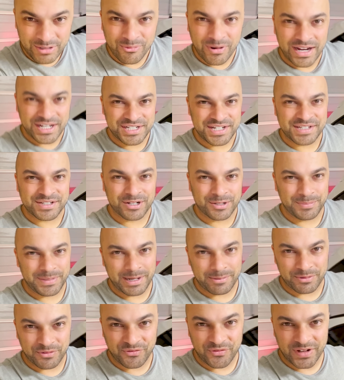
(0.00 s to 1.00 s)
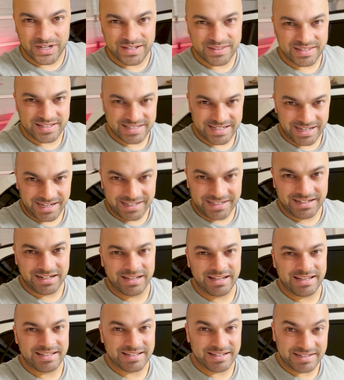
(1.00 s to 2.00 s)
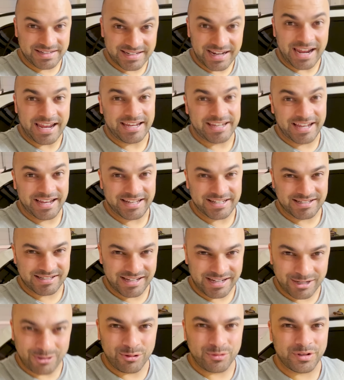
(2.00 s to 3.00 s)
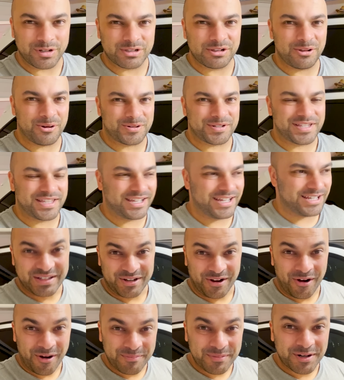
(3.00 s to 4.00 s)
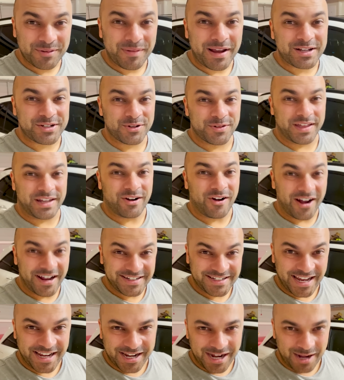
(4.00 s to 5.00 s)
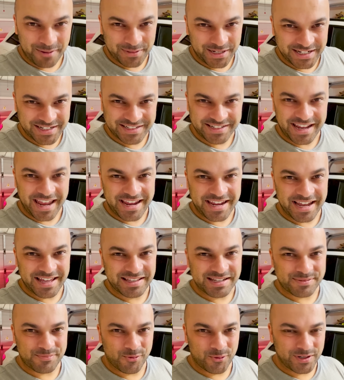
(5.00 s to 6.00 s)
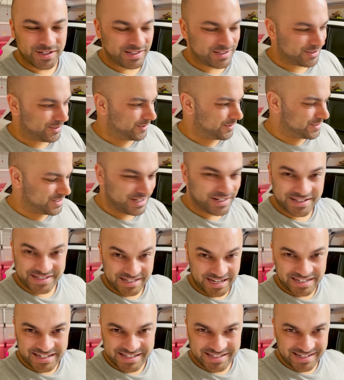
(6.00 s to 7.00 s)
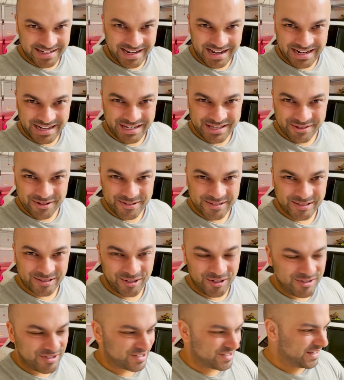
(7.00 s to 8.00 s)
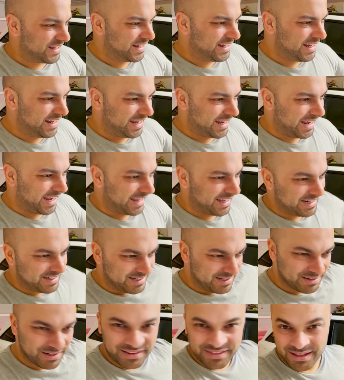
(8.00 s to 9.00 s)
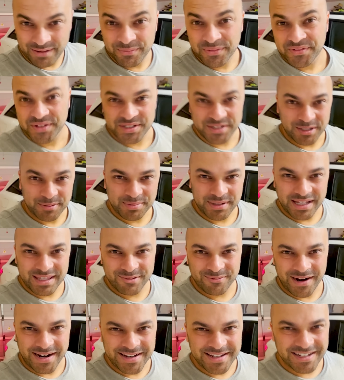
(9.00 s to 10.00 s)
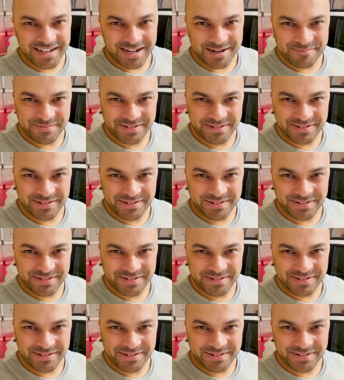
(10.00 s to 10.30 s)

way she's going to be able to figure this out is at daycare, seeing all the clocks there. So I'm going to make sure that I take Harmony to daycare this morning so she doesn't get to see any of those clocks. And then we've just got to play the waiting game.